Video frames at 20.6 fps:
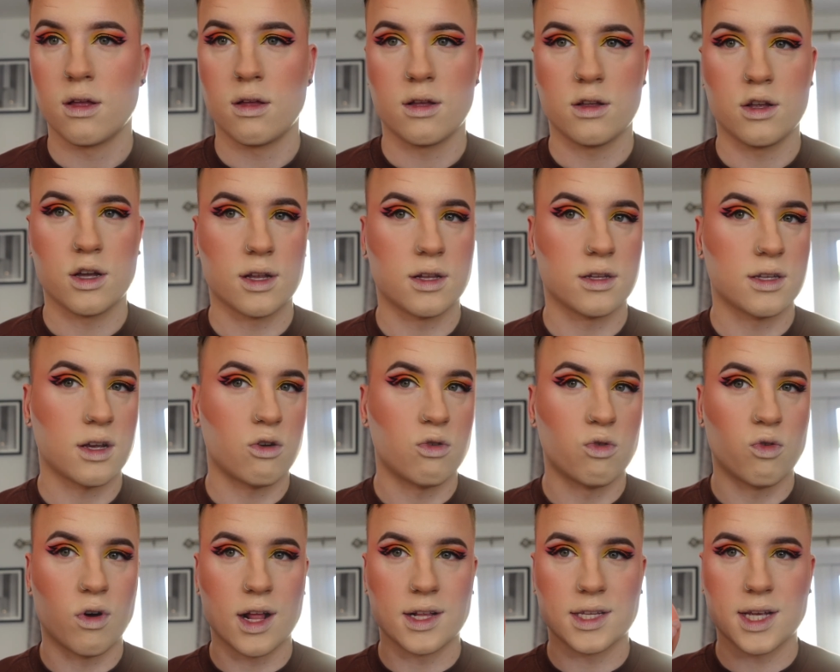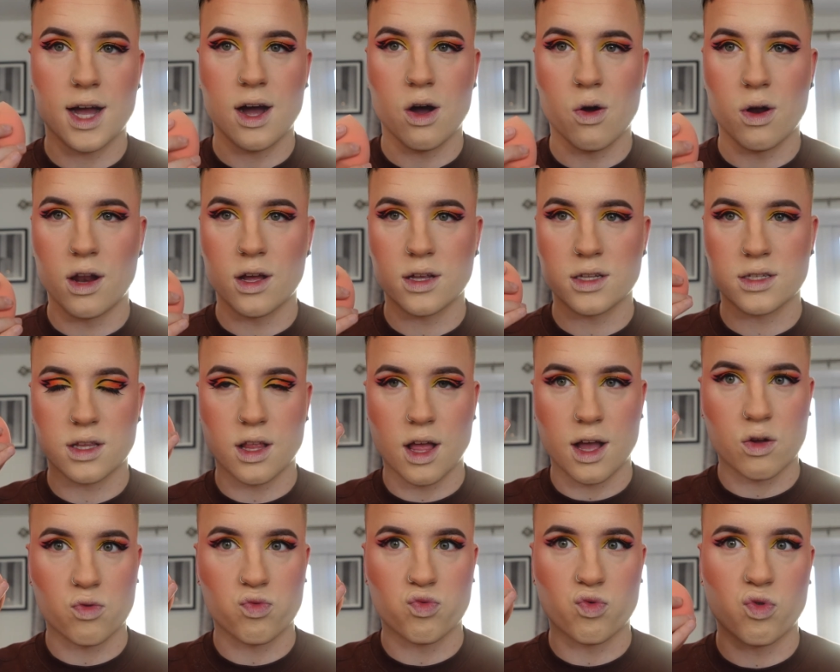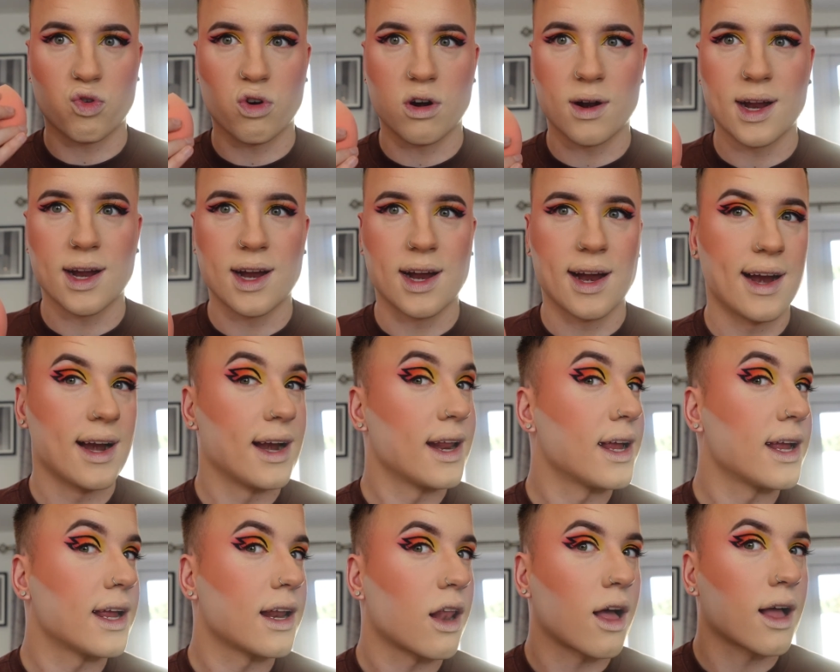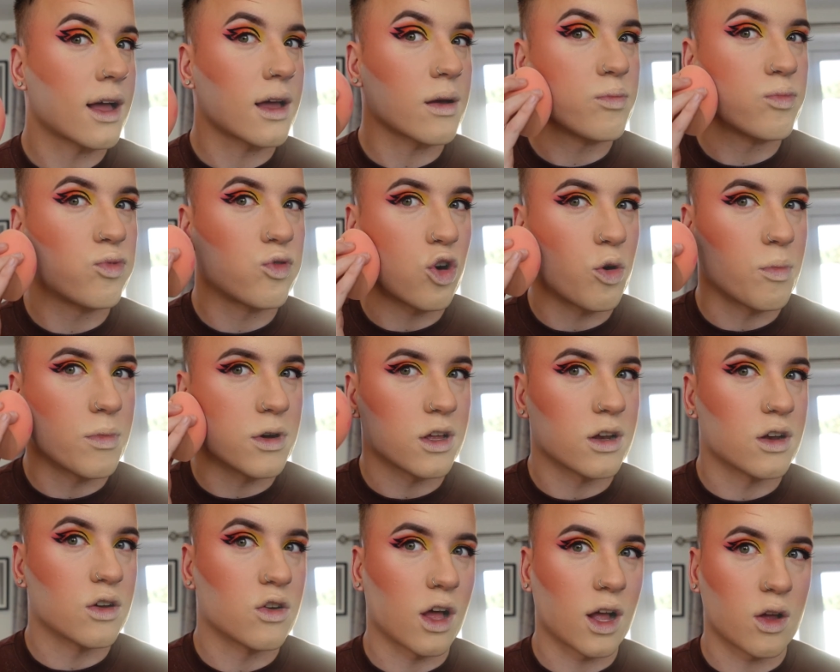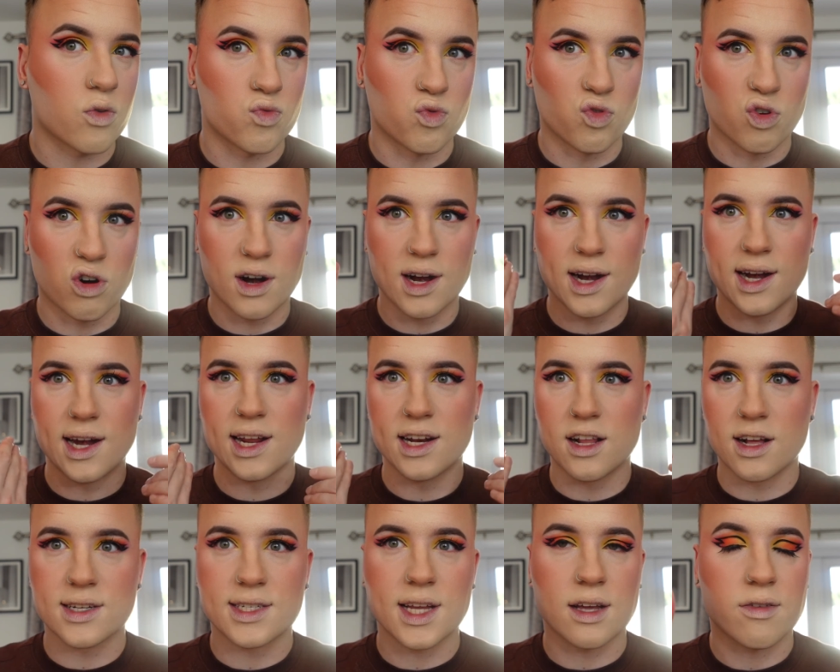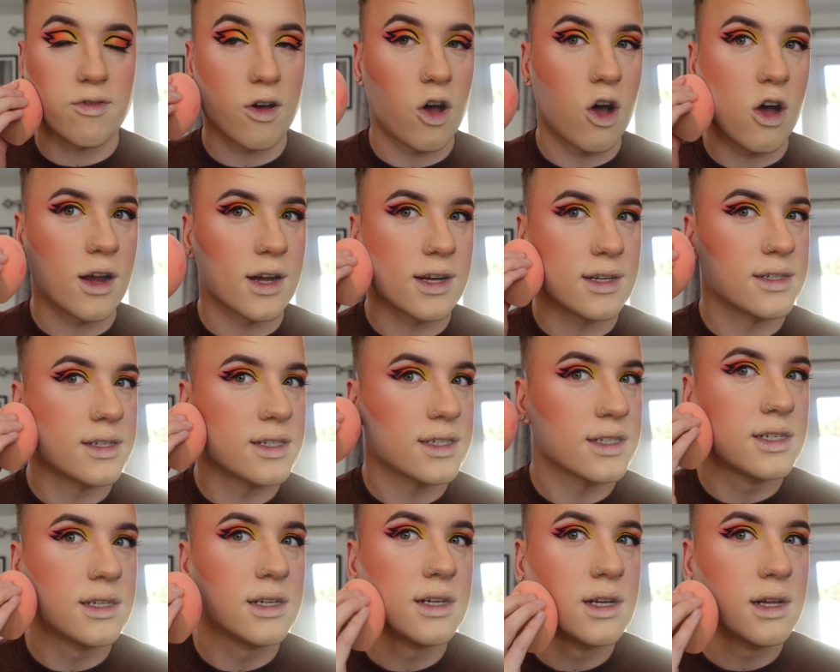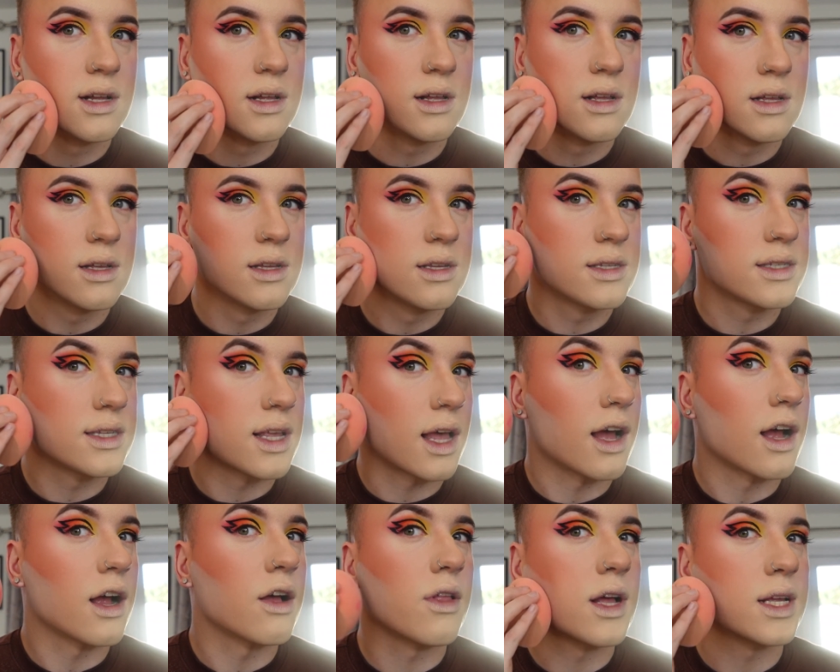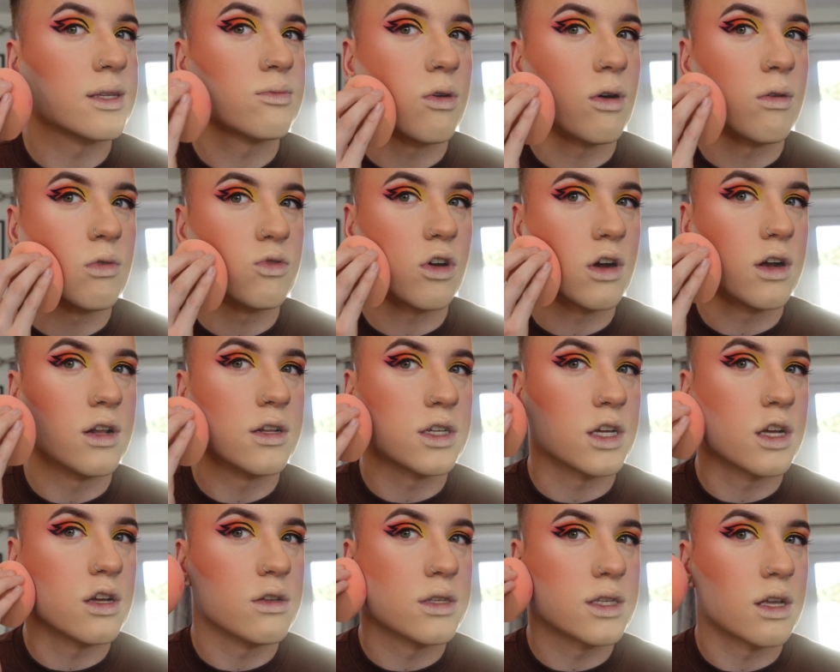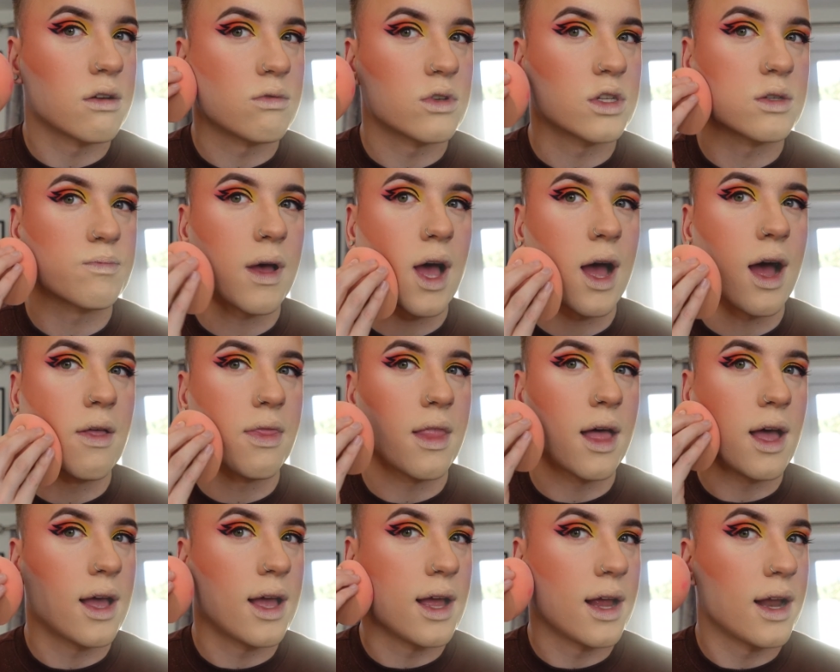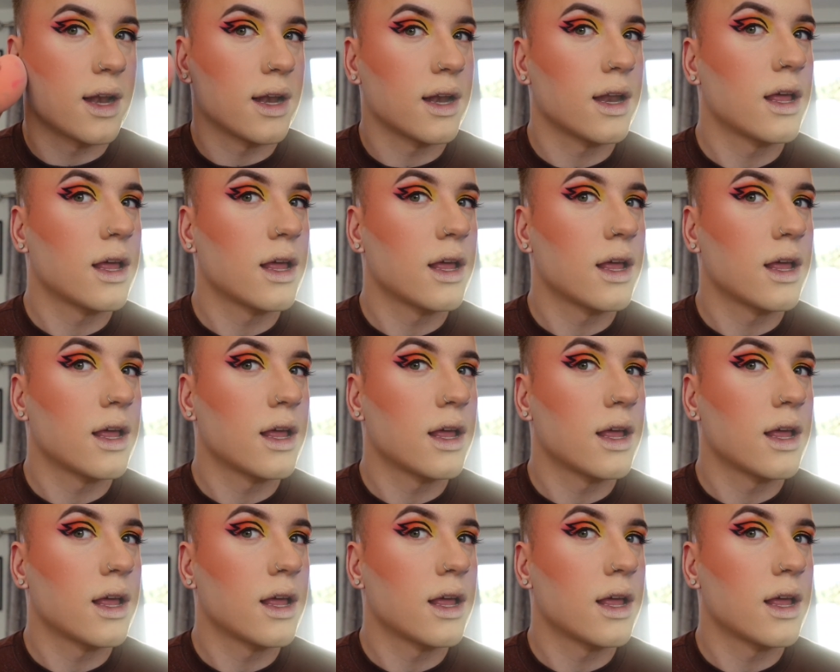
you can already tell it looks like really like prominent, like really like defined. So that's what I'm trying to do, so I'm just patting that in.